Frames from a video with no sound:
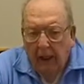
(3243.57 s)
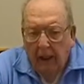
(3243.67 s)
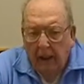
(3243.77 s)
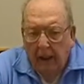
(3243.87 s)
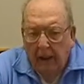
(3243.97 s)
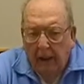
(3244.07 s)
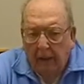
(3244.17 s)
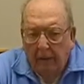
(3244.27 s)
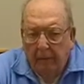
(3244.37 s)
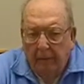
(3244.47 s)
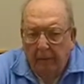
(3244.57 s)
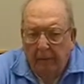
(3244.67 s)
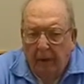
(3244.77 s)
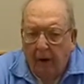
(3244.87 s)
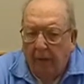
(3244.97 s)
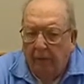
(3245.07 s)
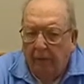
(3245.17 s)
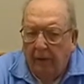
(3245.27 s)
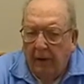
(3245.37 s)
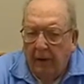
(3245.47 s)
Uh, part
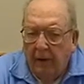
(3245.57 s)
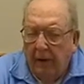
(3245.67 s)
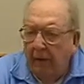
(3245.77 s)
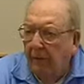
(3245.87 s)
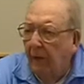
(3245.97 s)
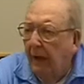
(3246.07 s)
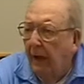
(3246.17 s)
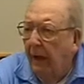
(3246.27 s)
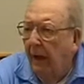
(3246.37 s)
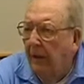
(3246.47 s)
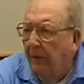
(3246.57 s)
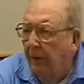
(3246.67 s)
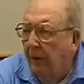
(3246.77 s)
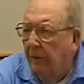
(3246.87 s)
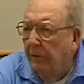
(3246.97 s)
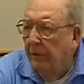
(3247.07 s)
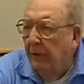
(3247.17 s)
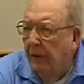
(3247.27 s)
of uh, our training, I suppose,